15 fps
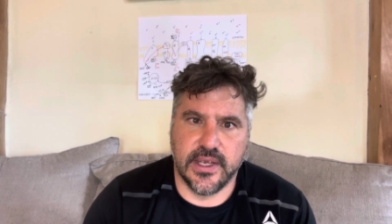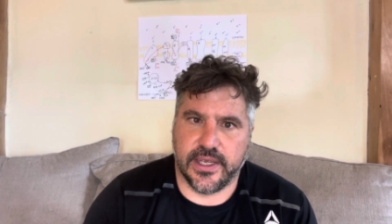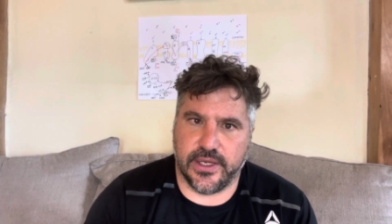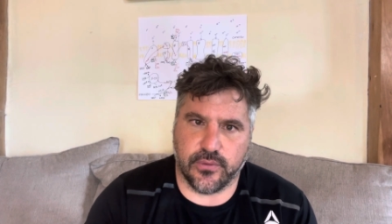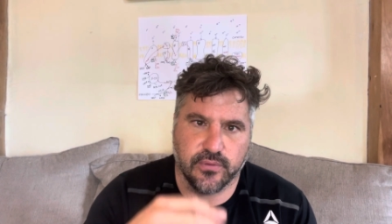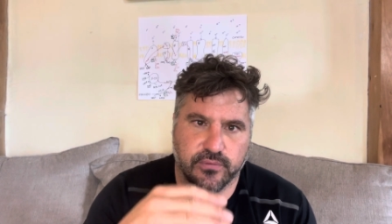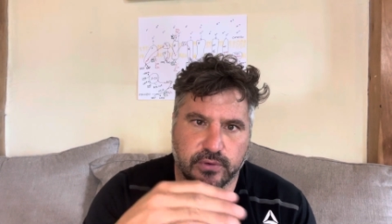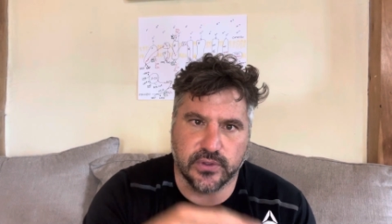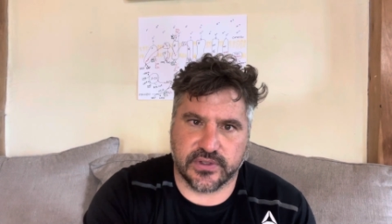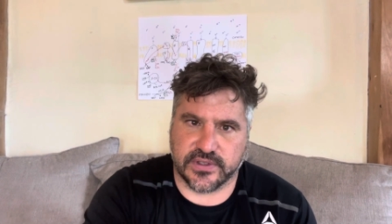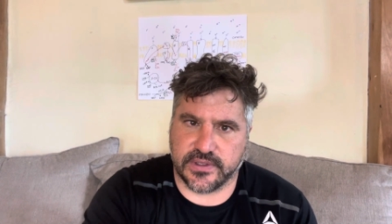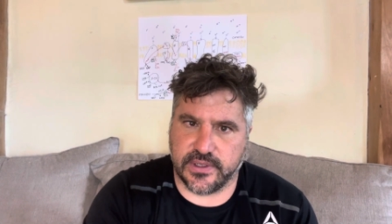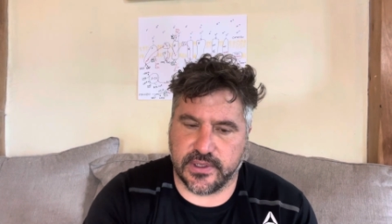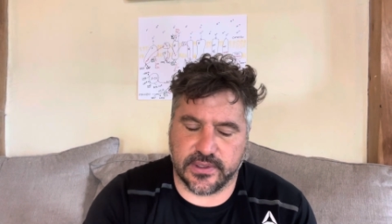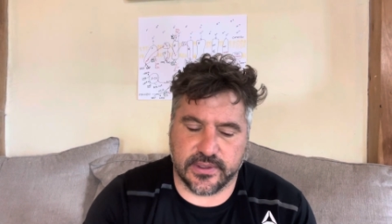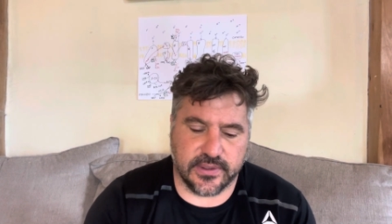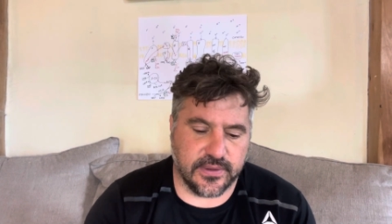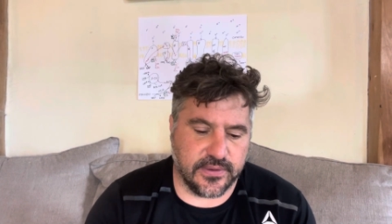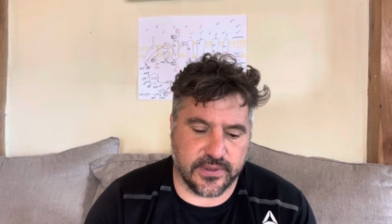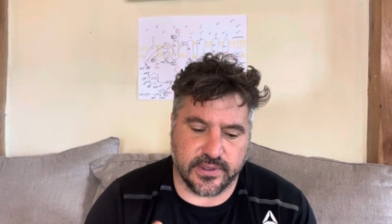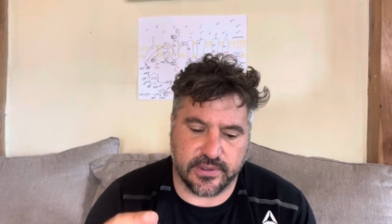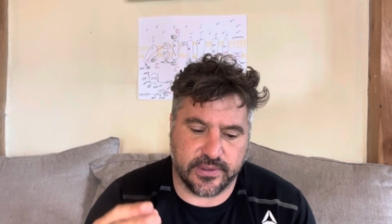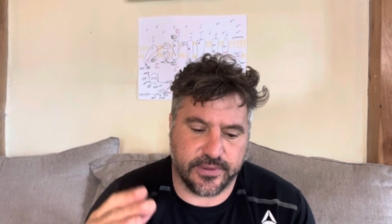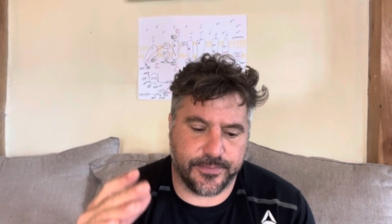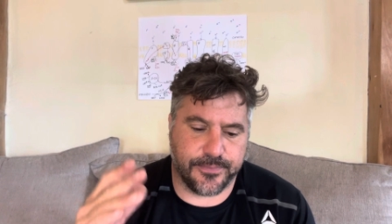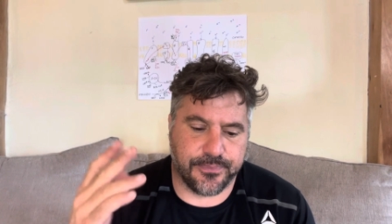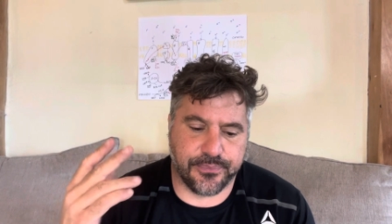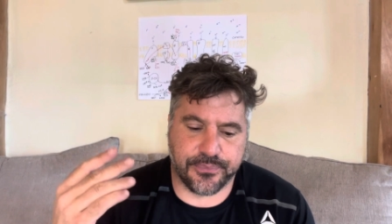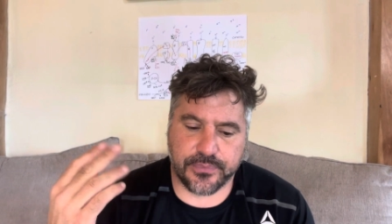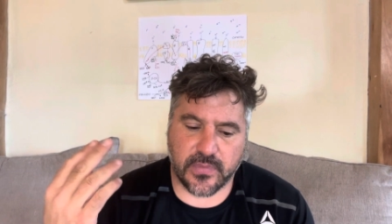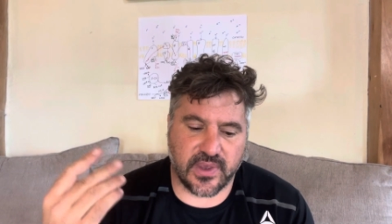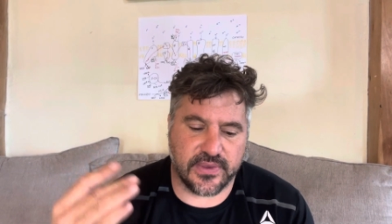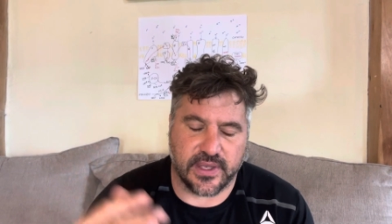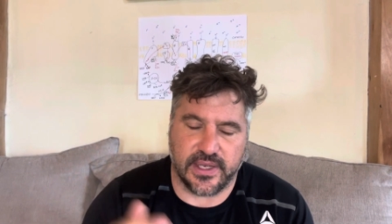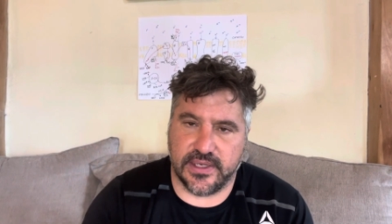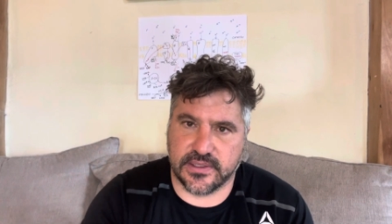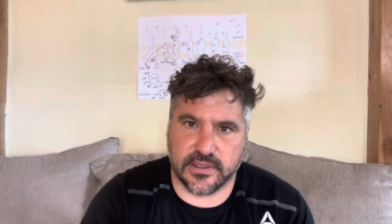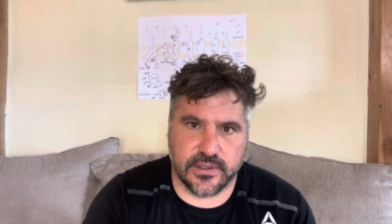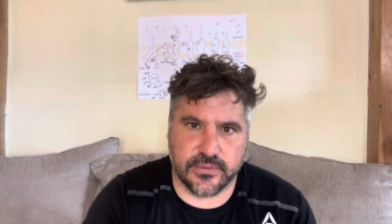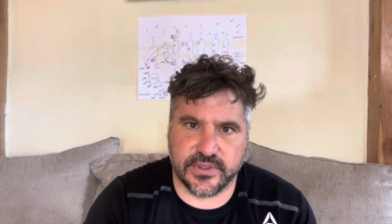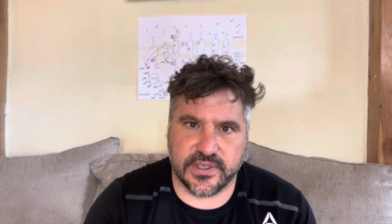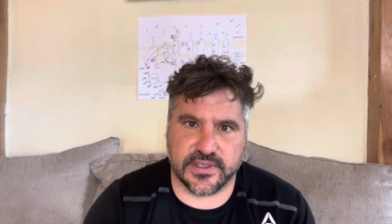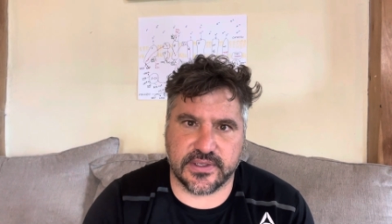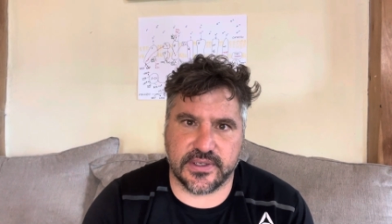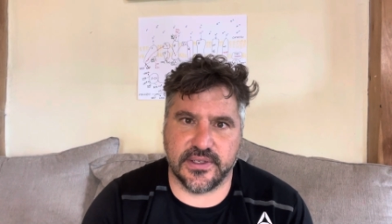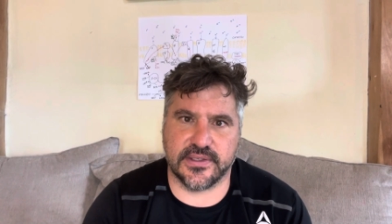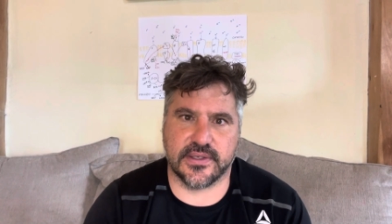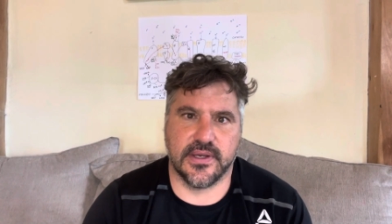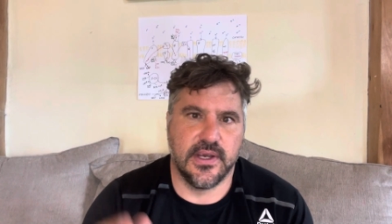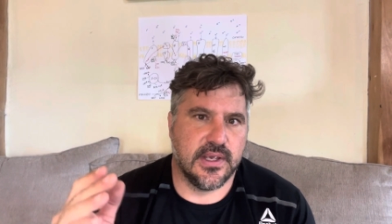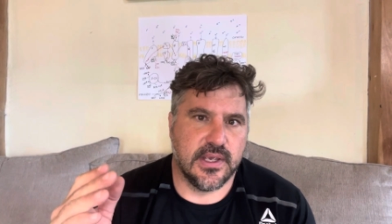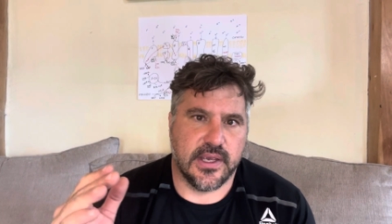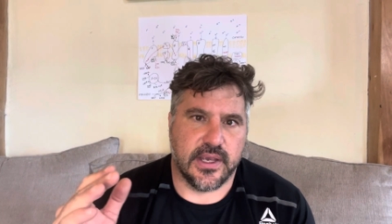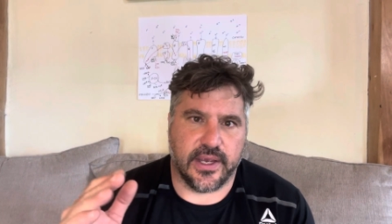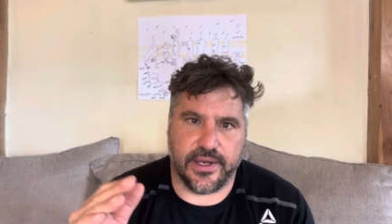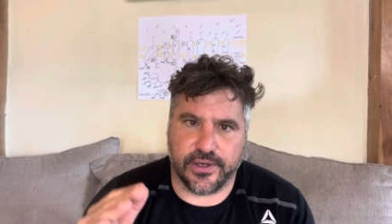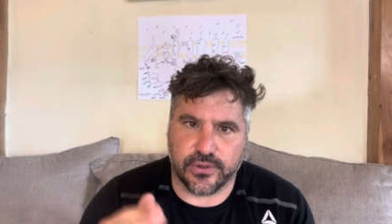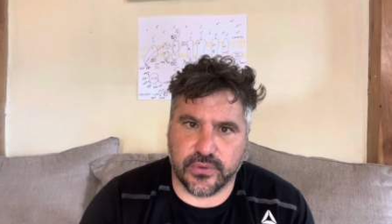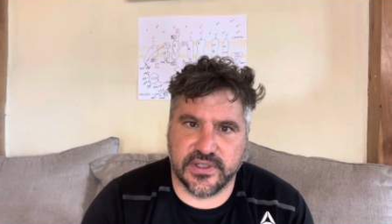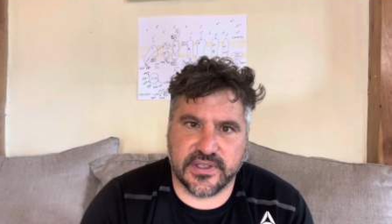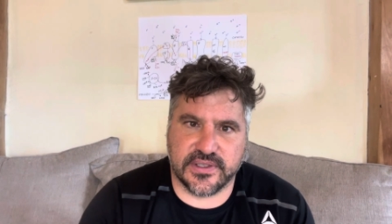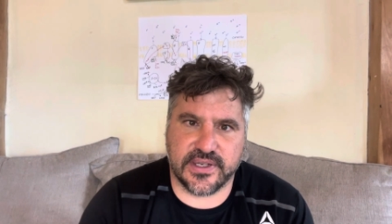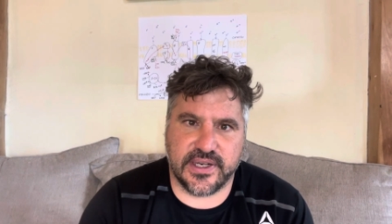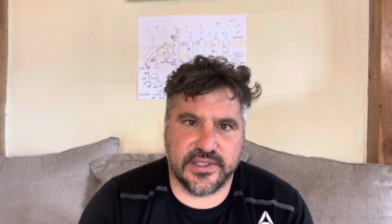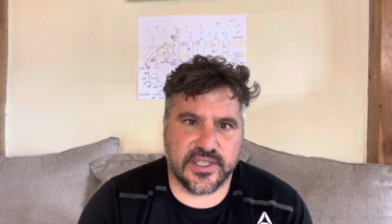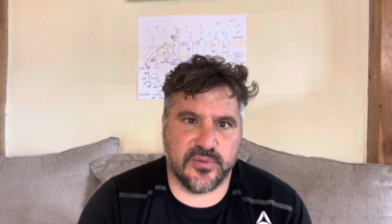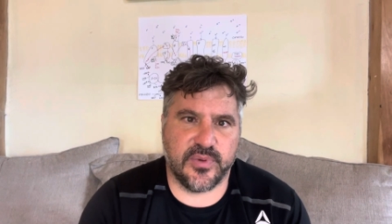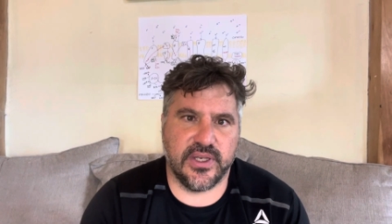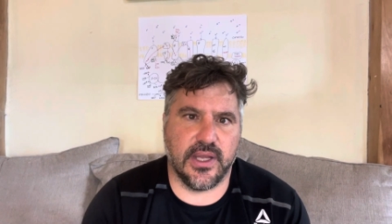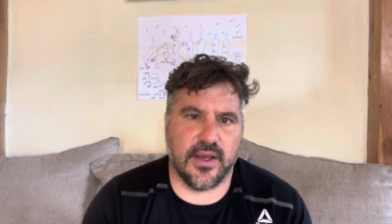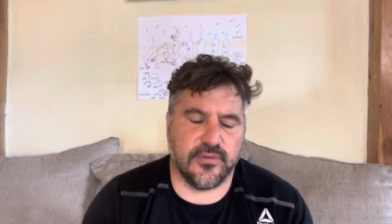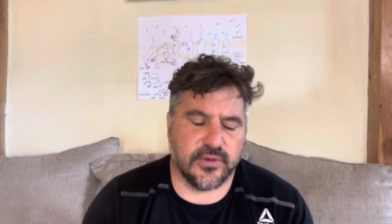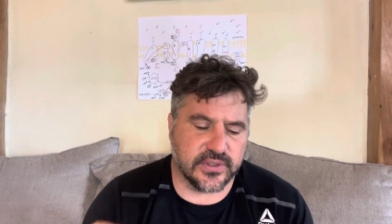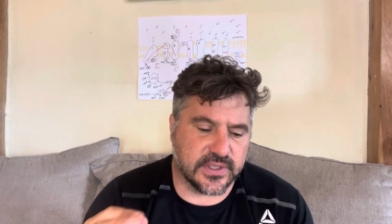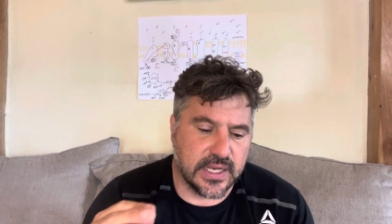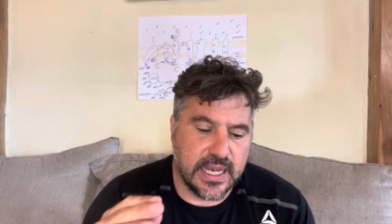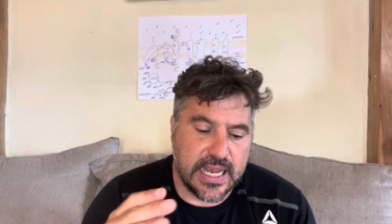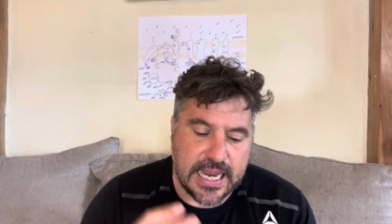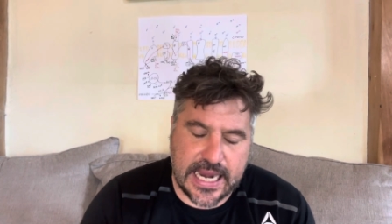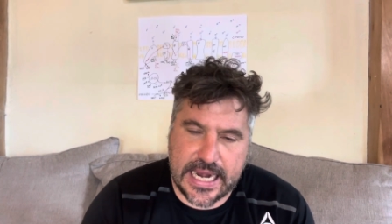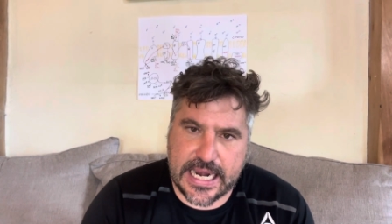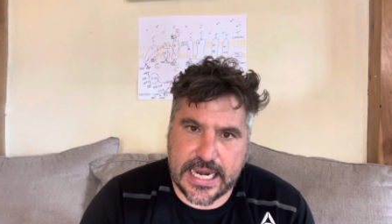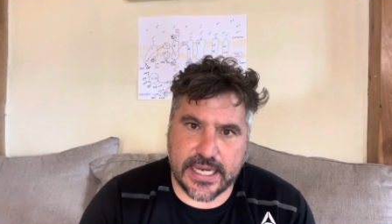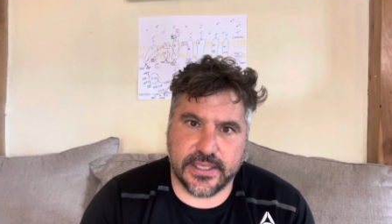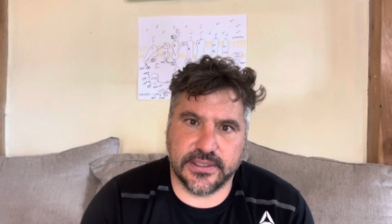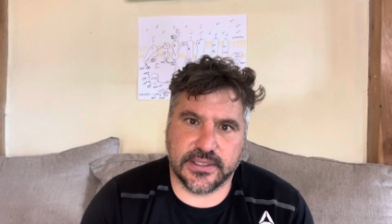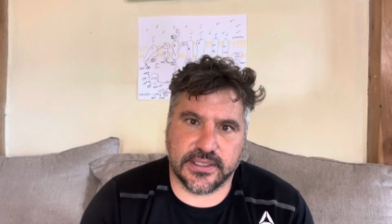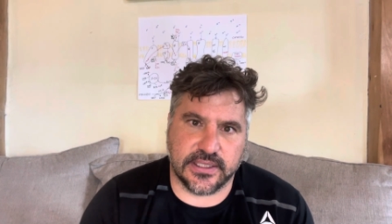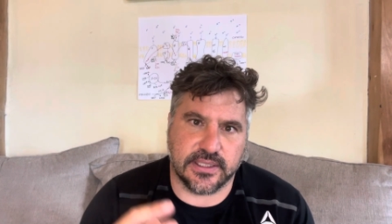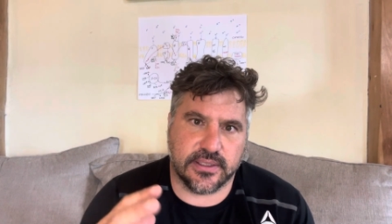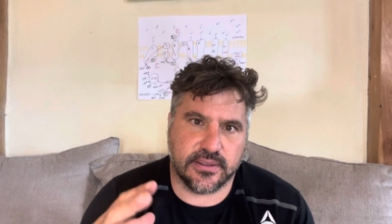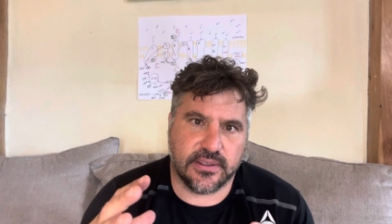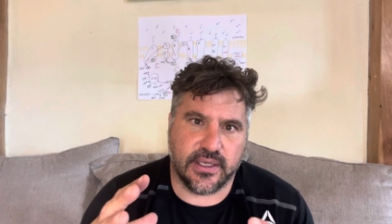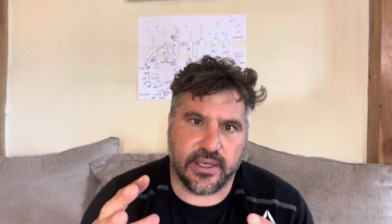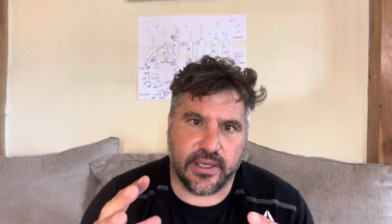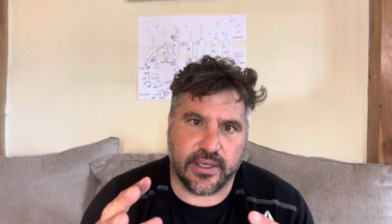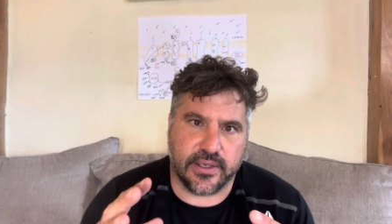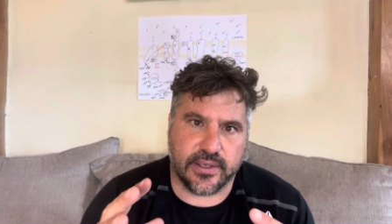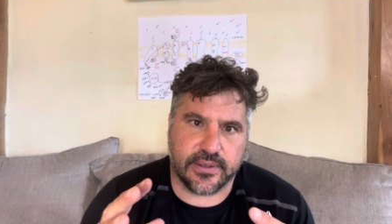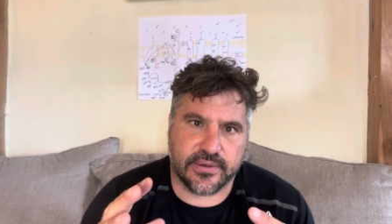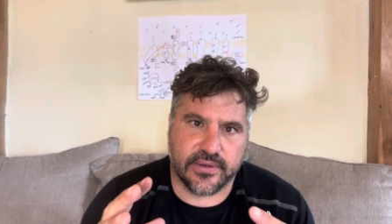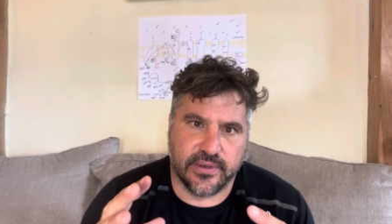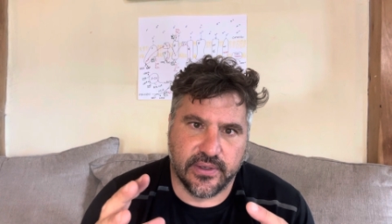It reverses the, the, the insulin resistance, it increases ATP levels, and it, it